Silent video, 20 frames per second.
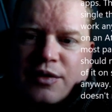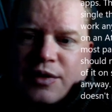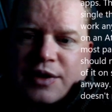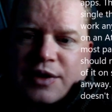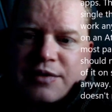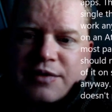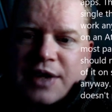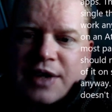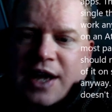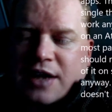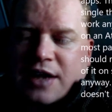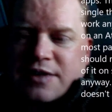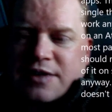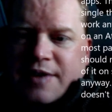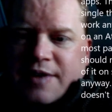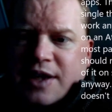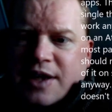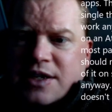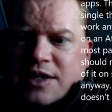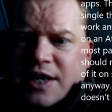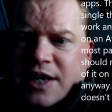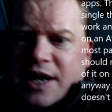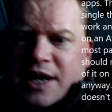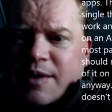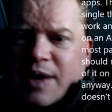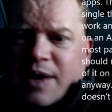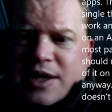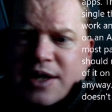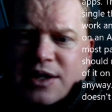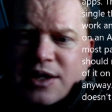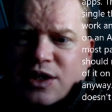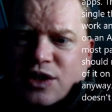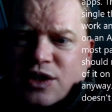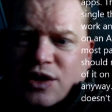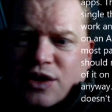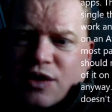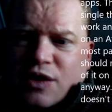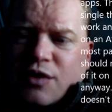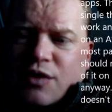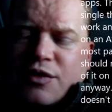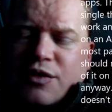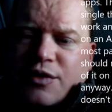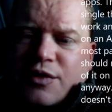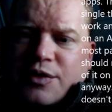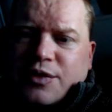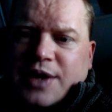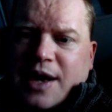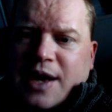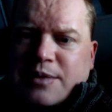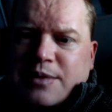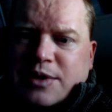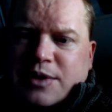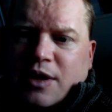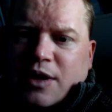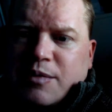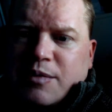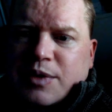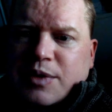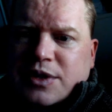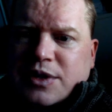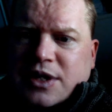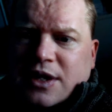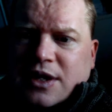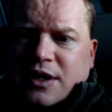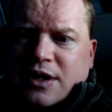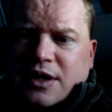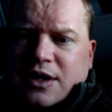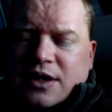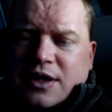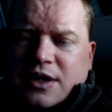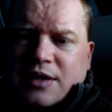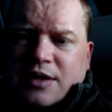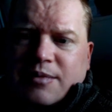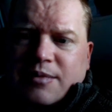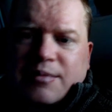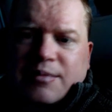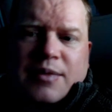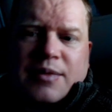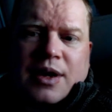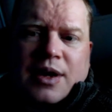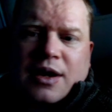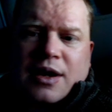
or you've deactivated it anyway you should cut through the apps like butter um,